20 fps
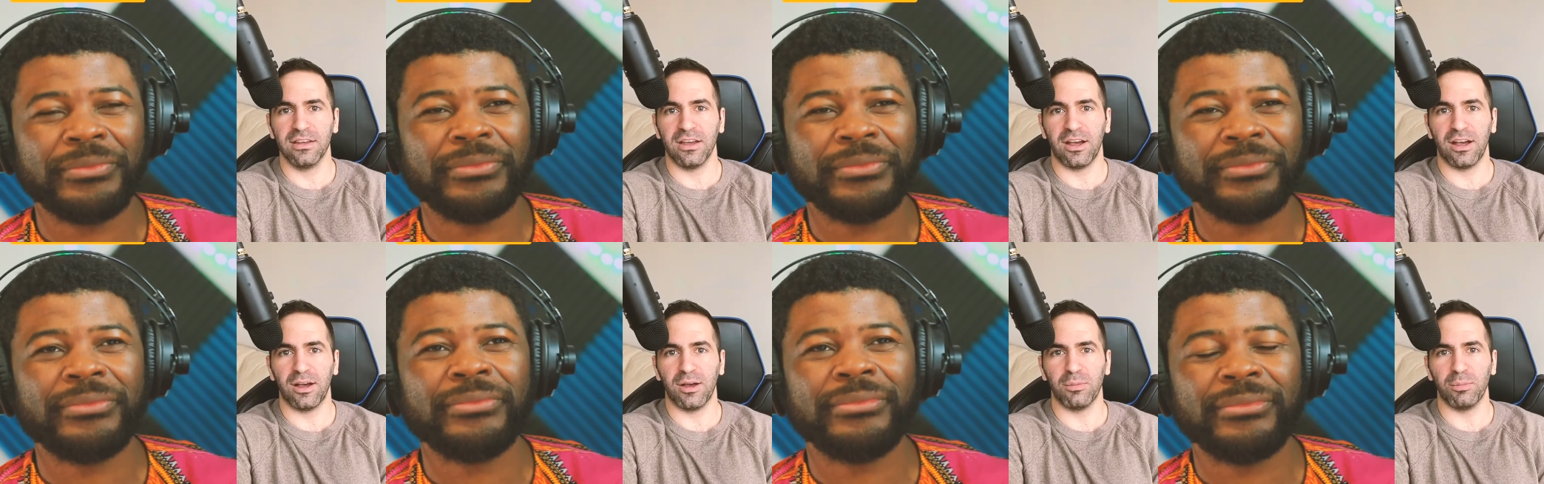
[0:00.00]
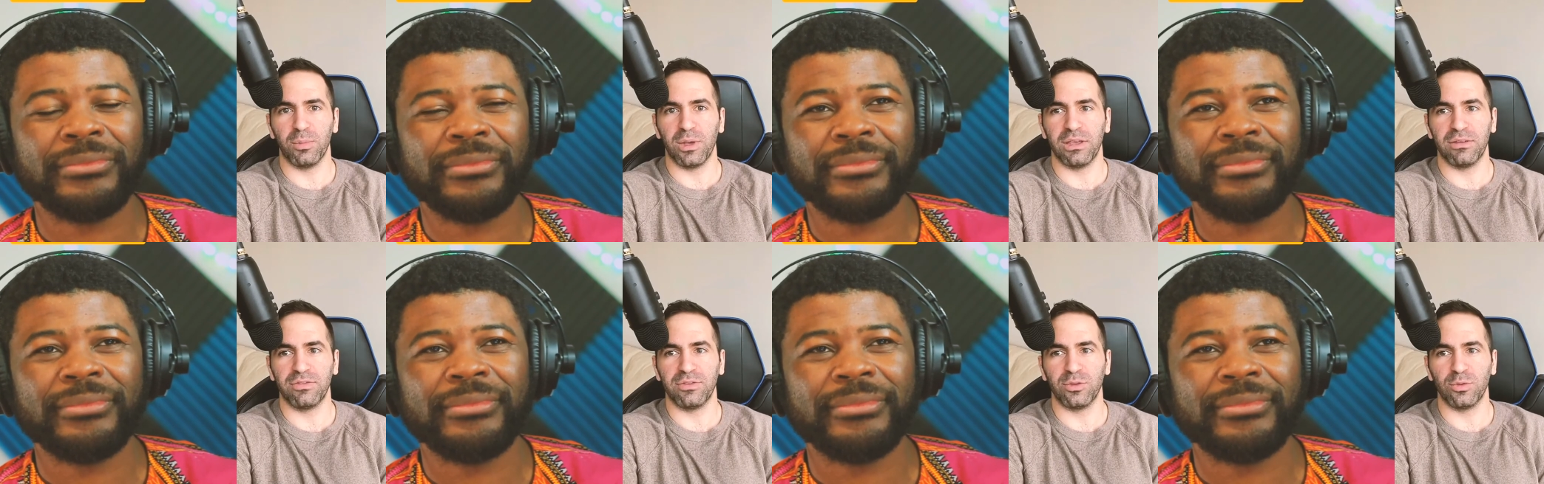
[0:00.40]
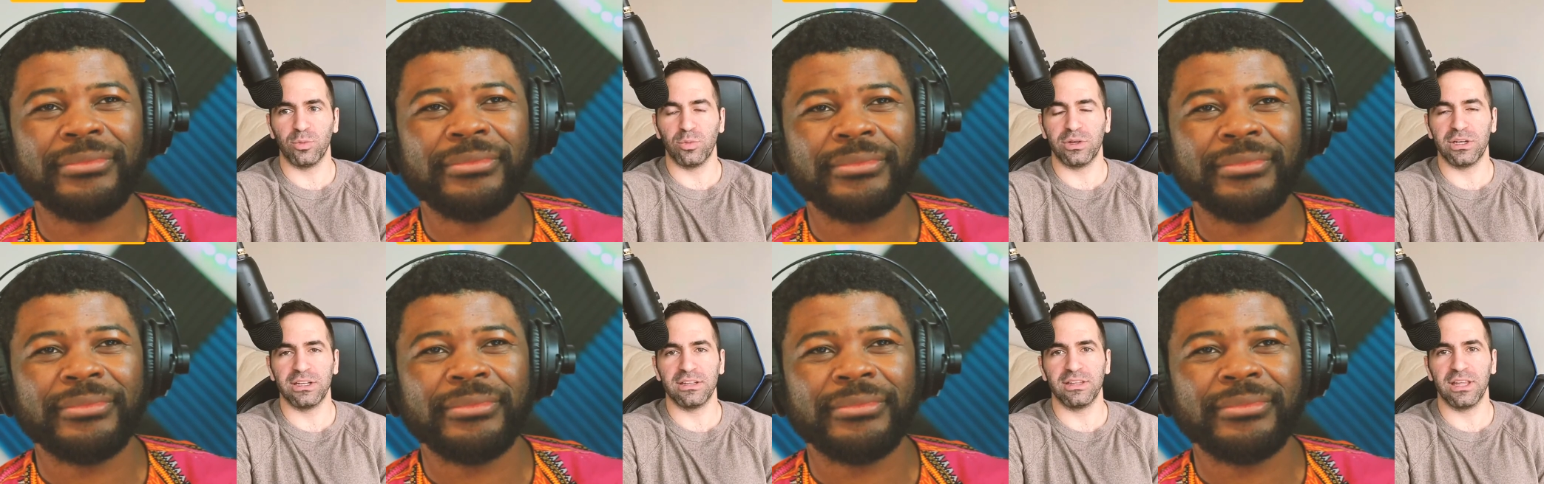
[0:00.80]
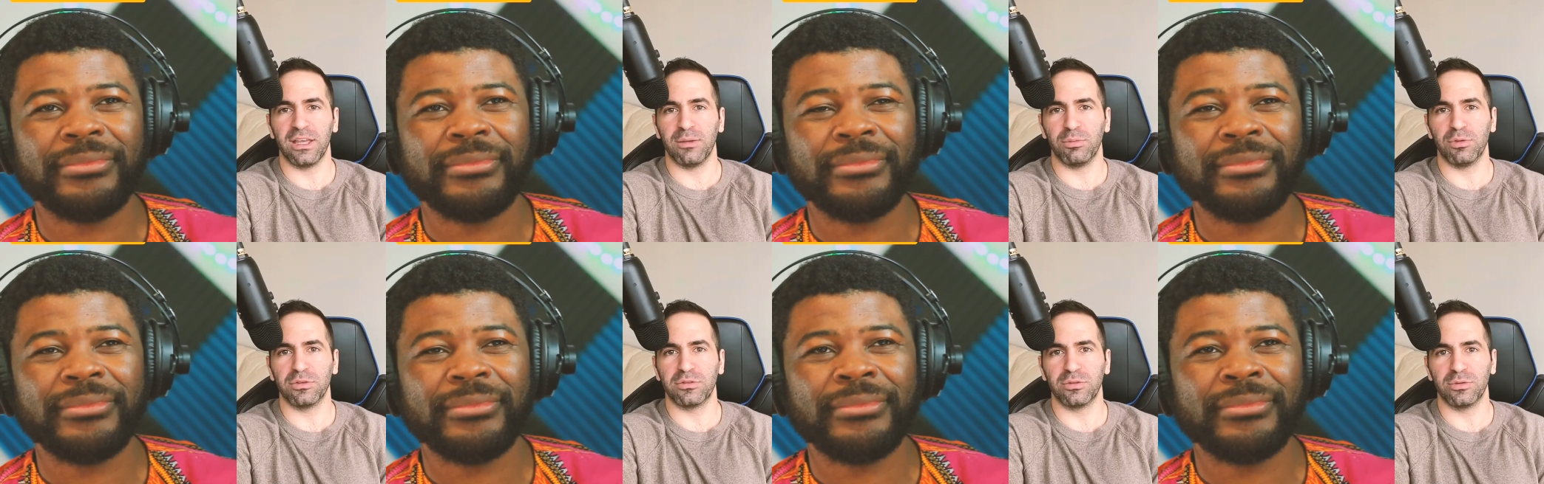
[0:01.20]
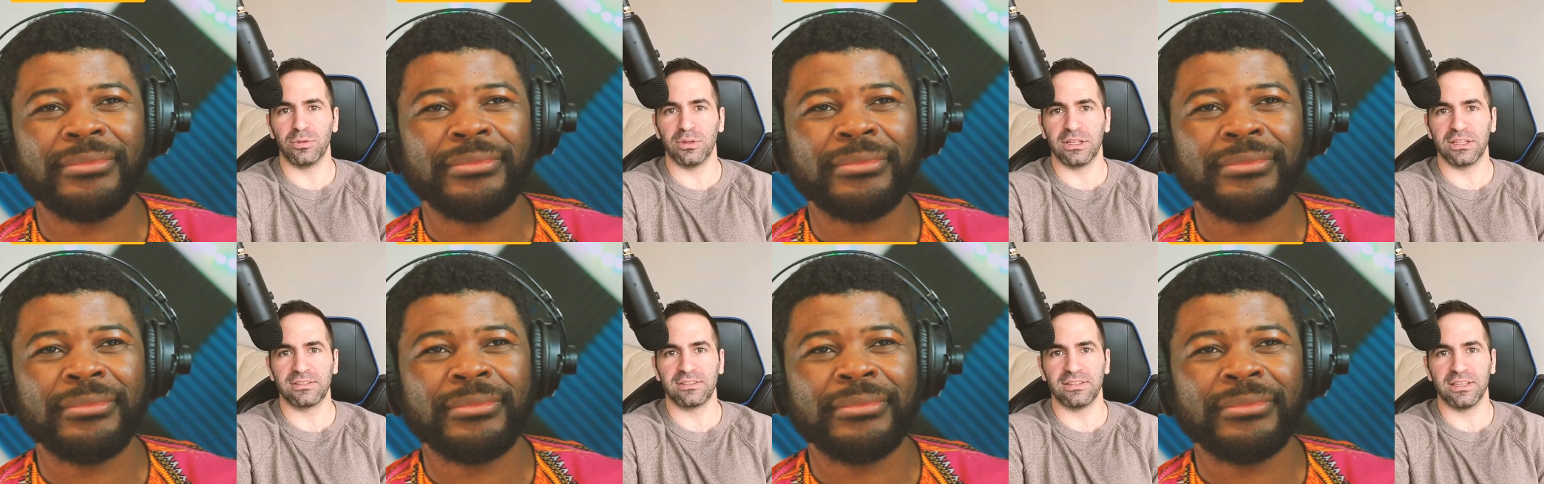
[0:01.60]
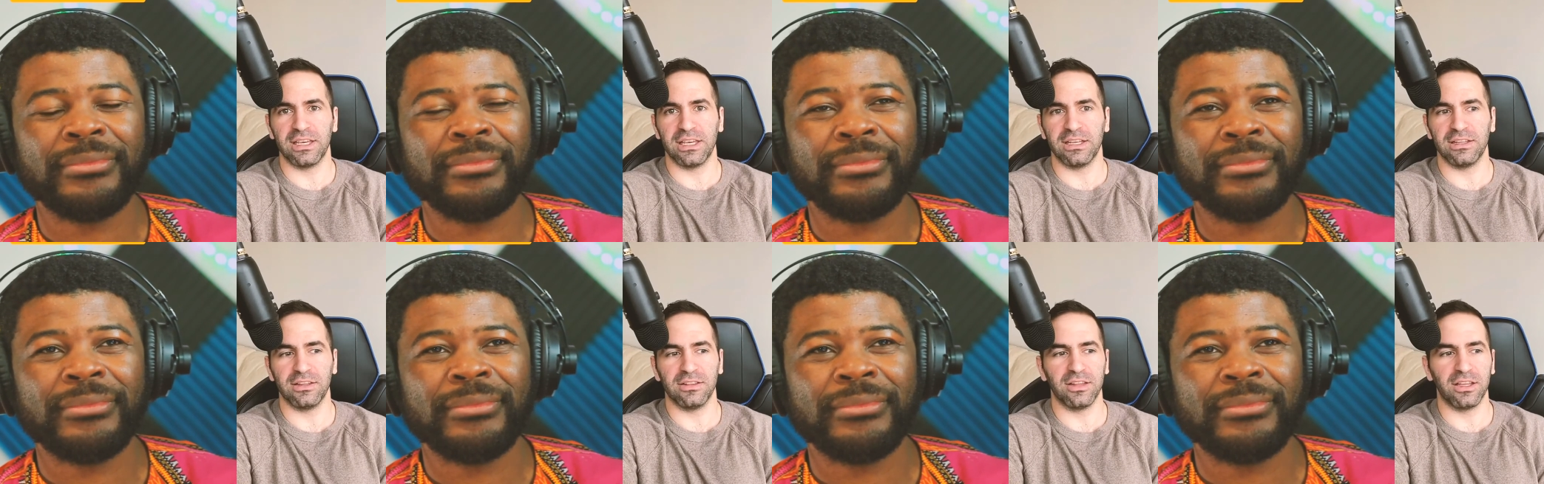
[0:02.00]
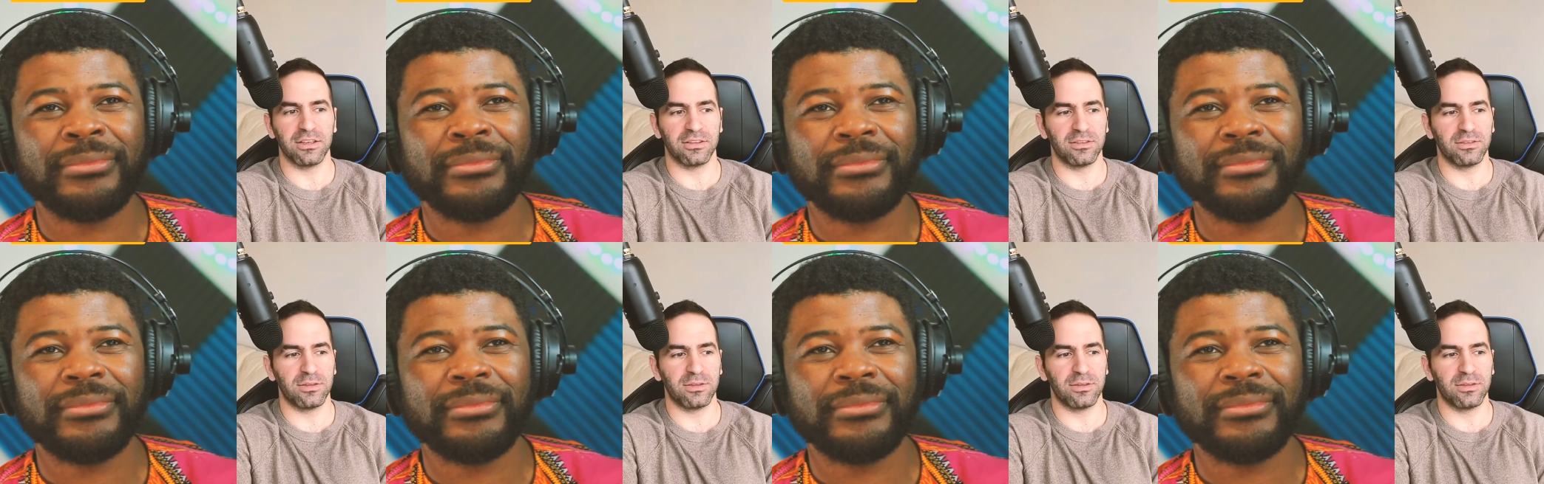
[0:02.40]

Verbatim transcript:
Speaker 1: um, if you weren't able to let's say like